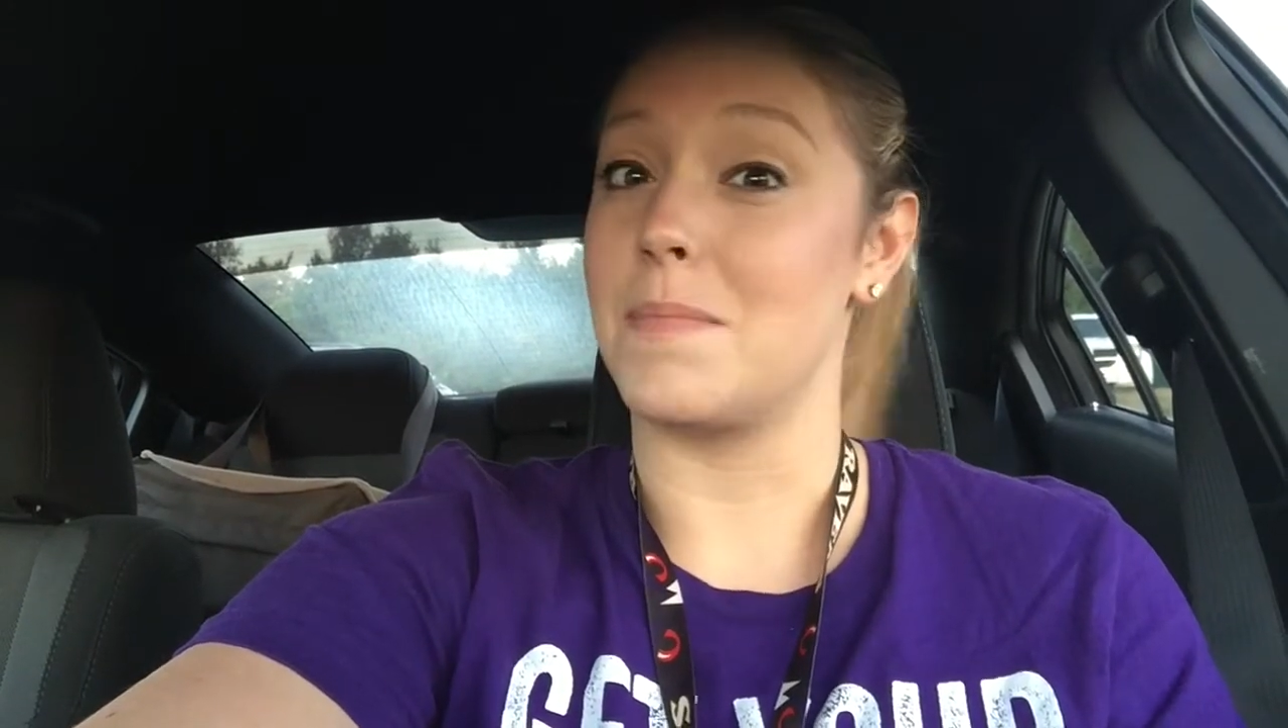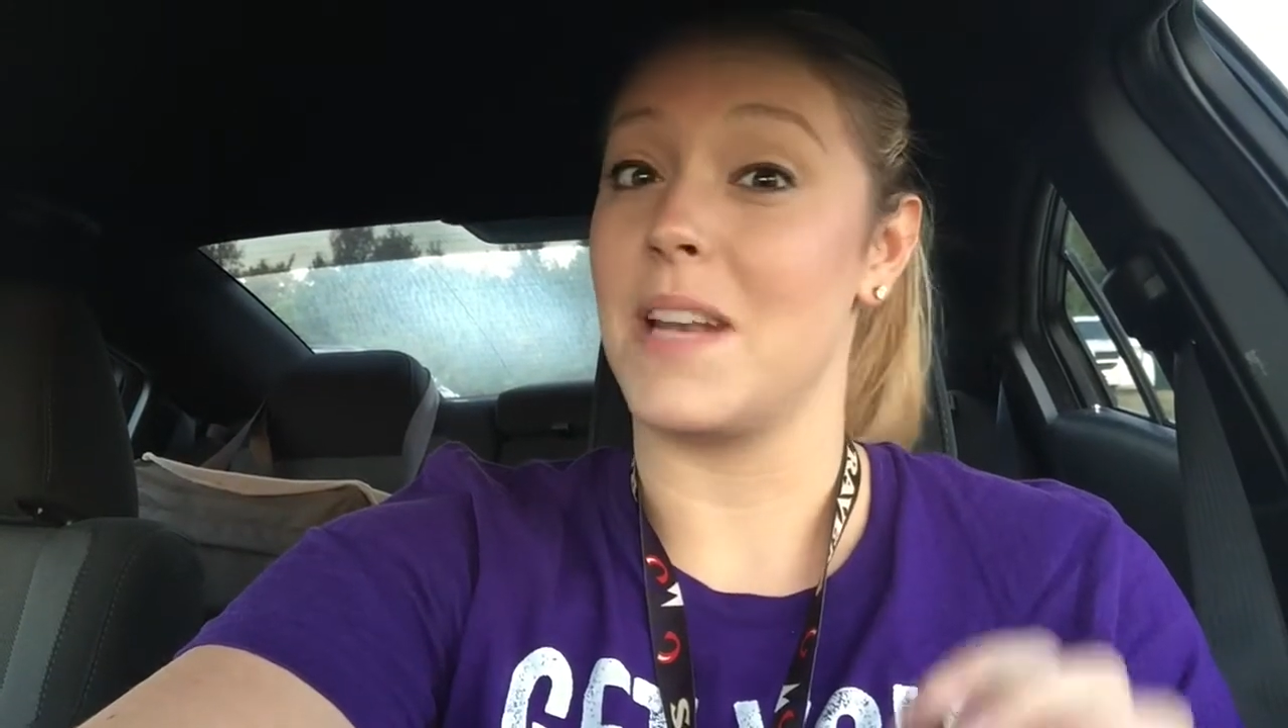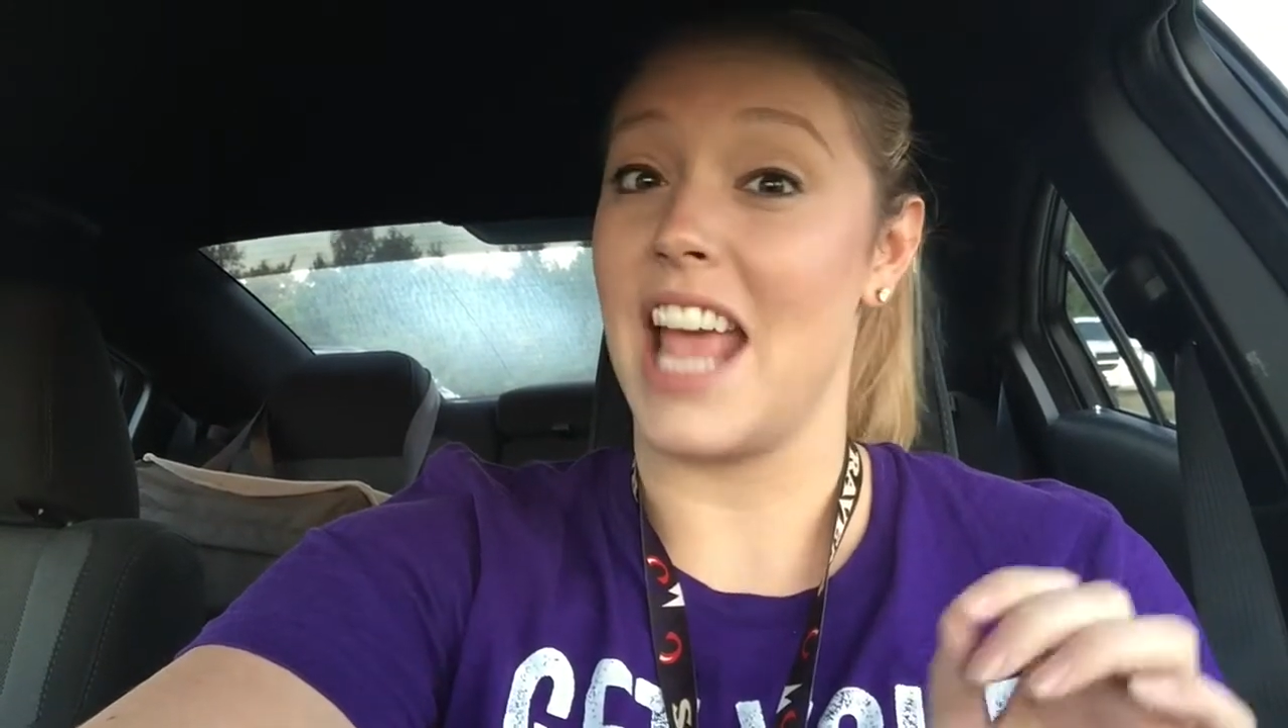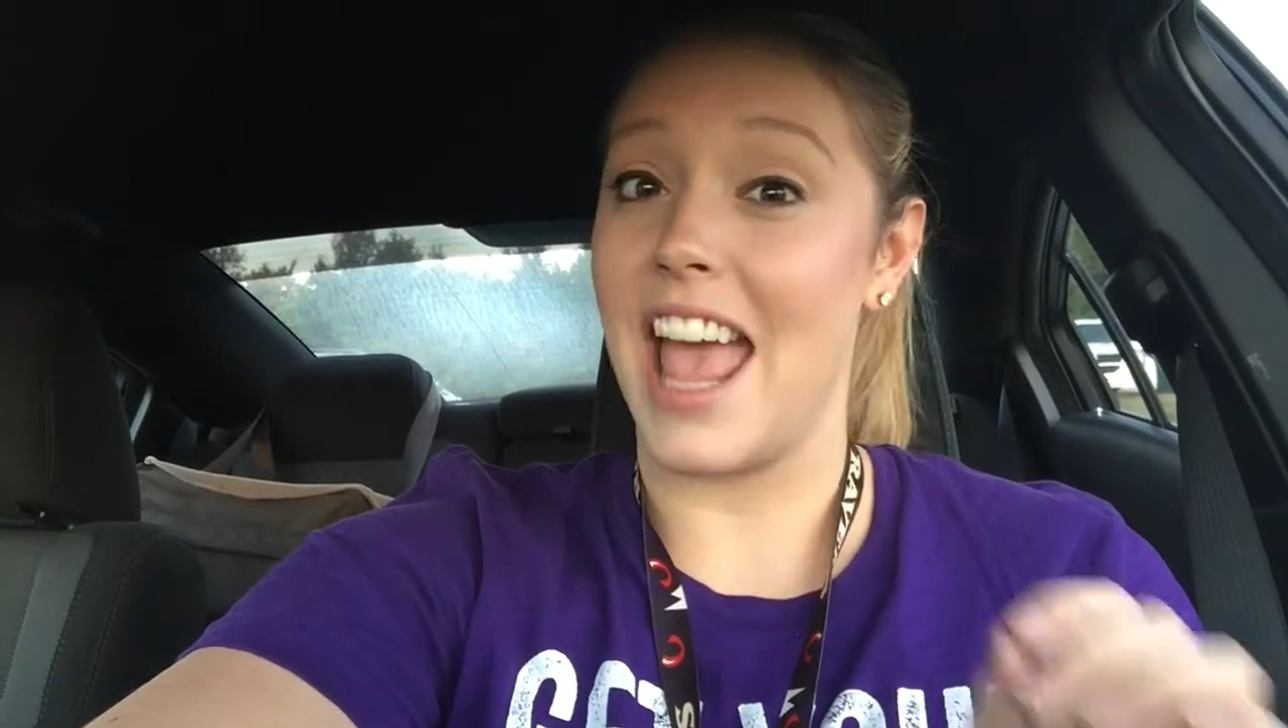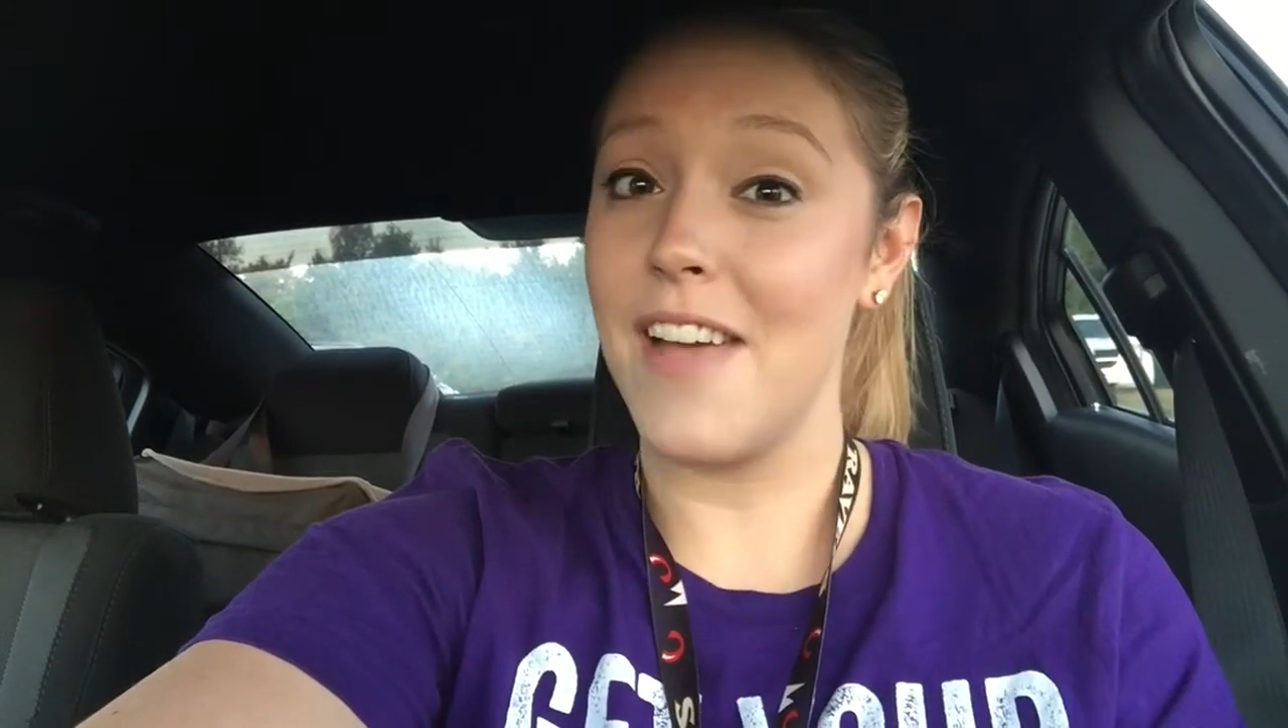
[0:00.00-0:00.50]

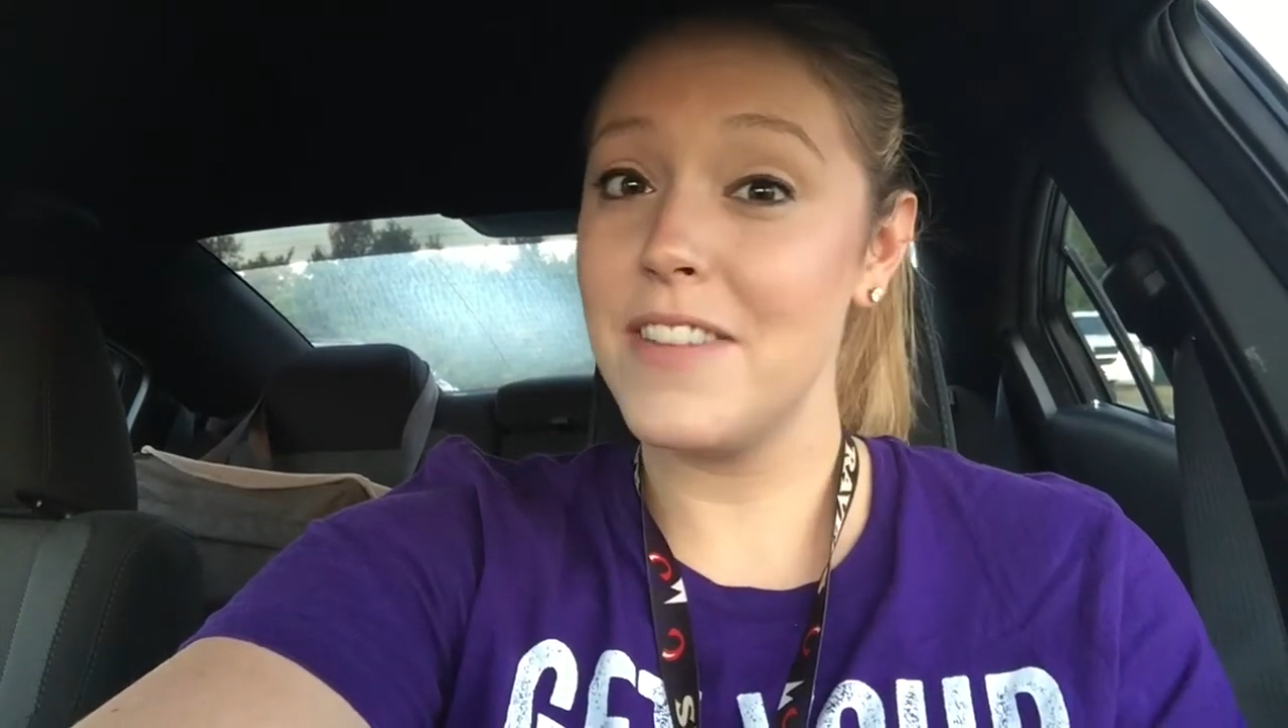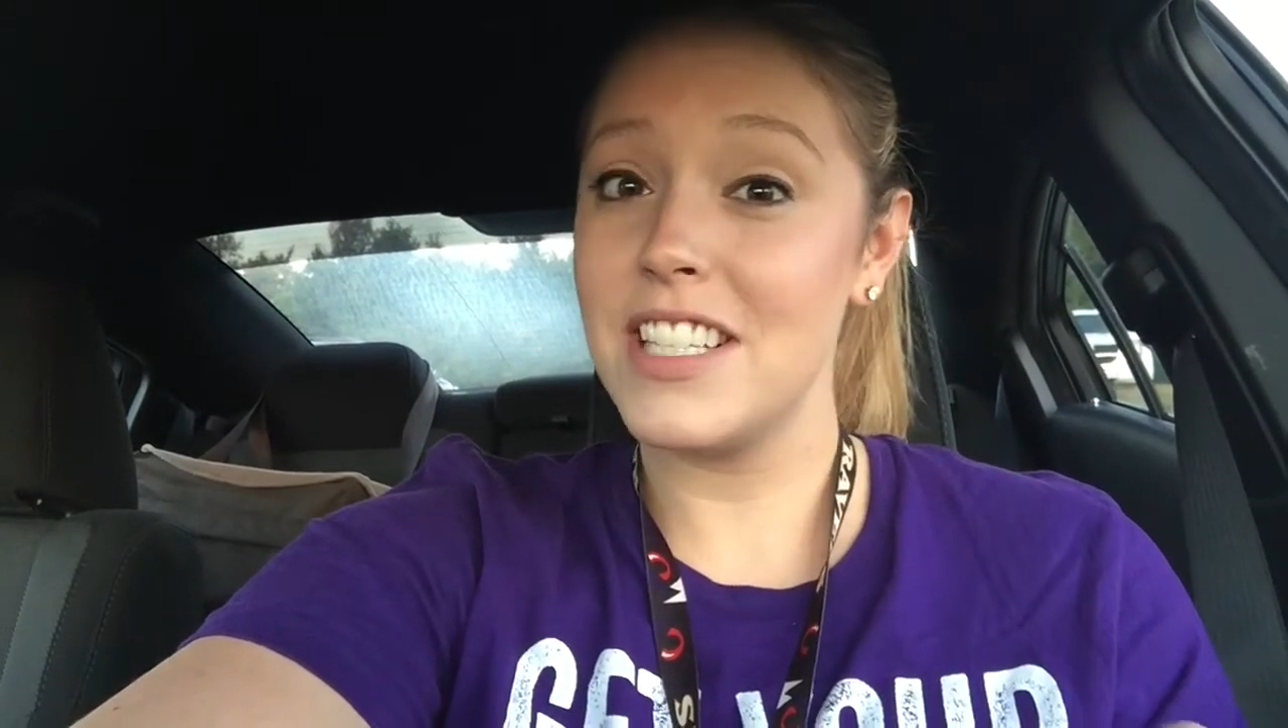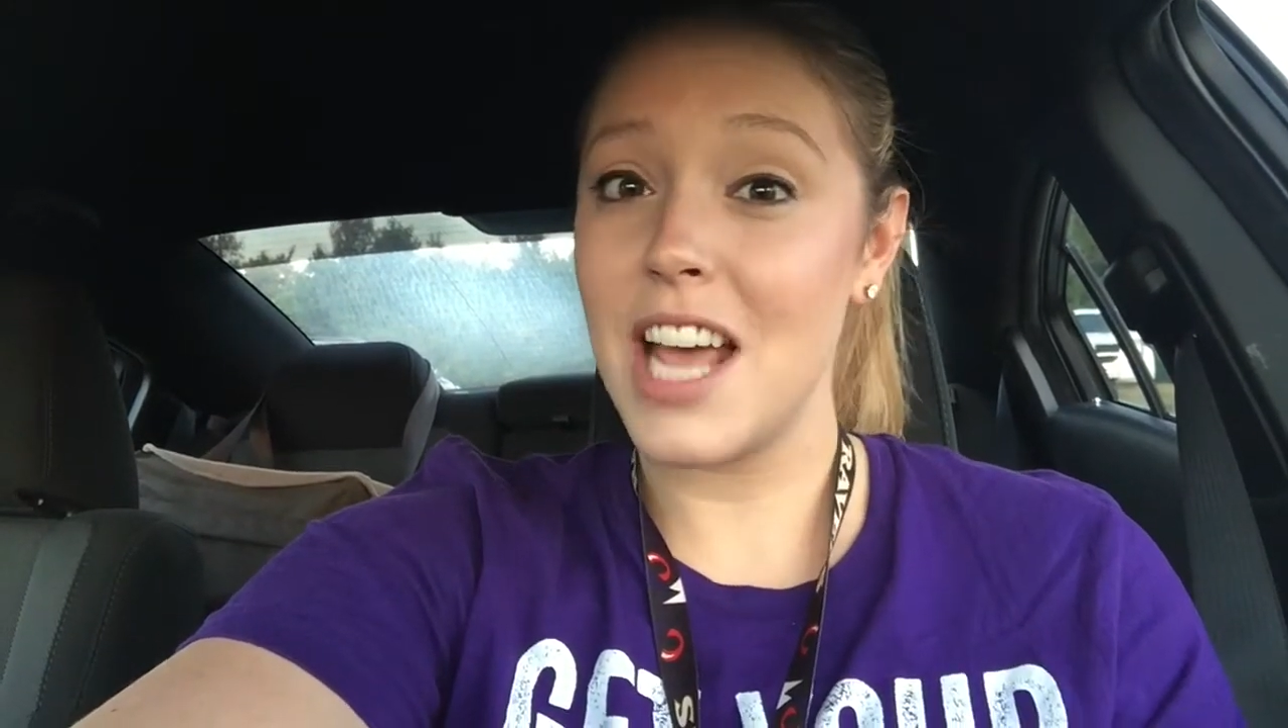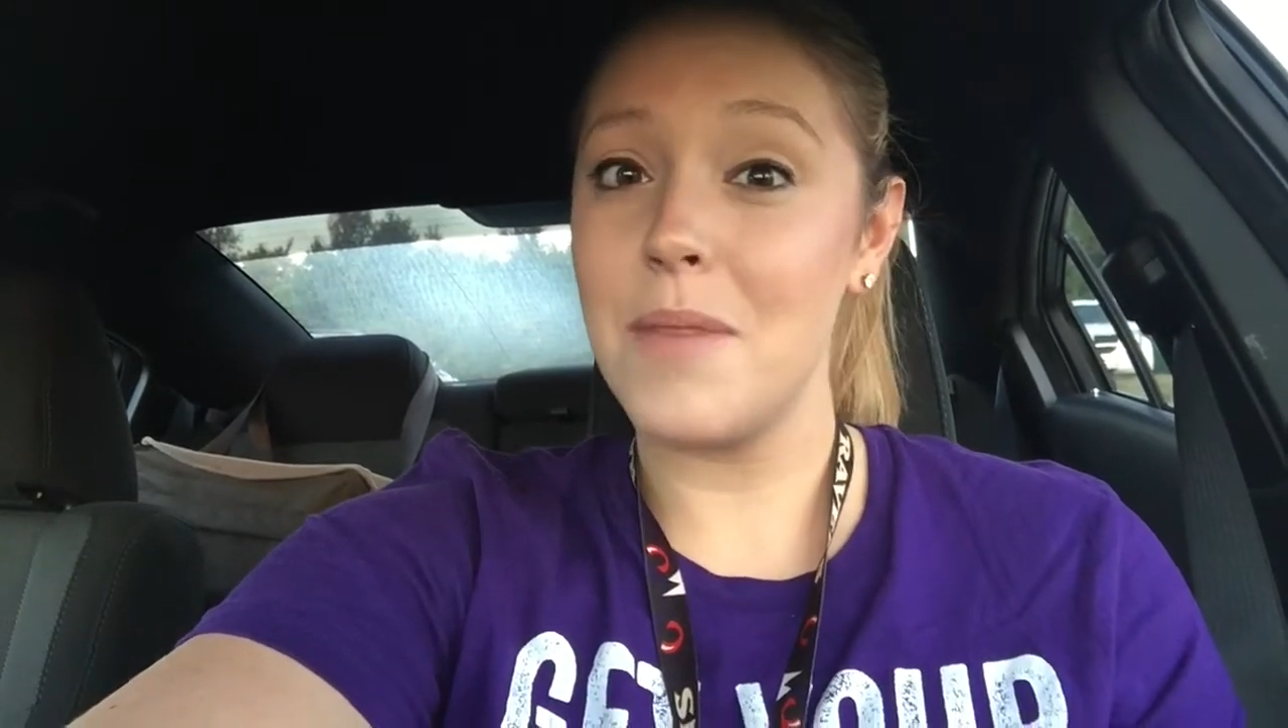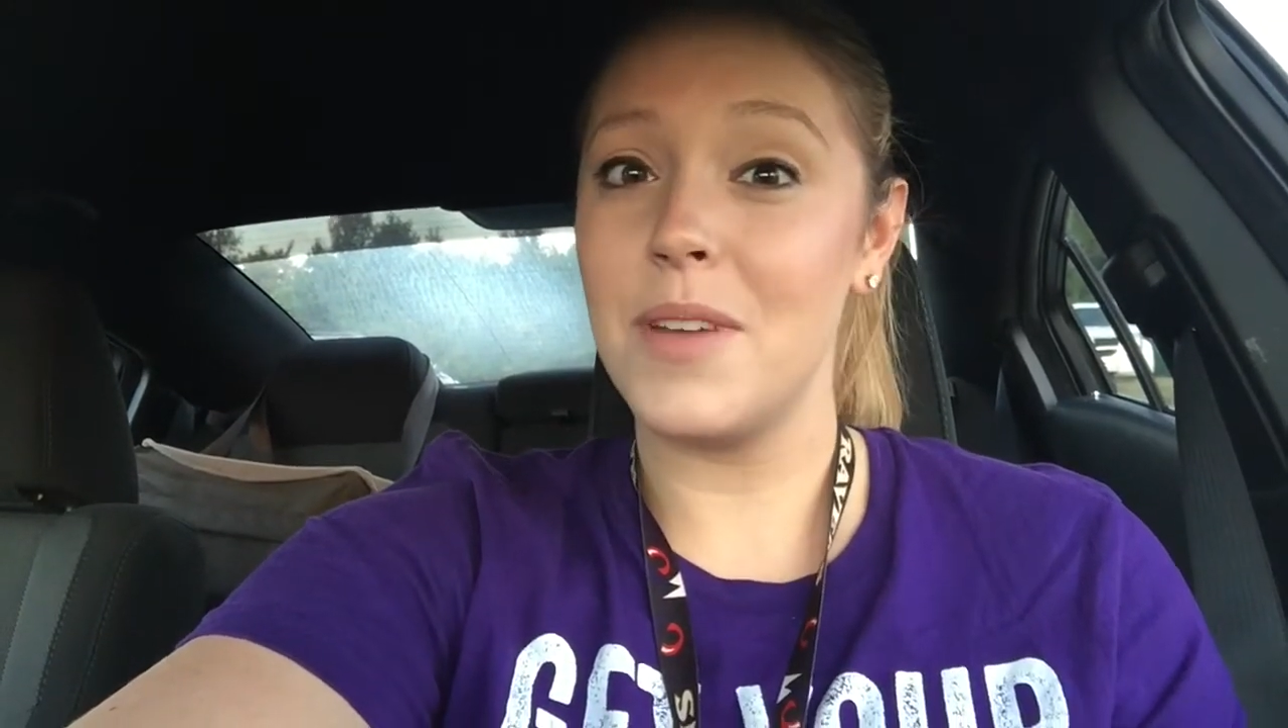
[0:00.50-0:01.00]
but every time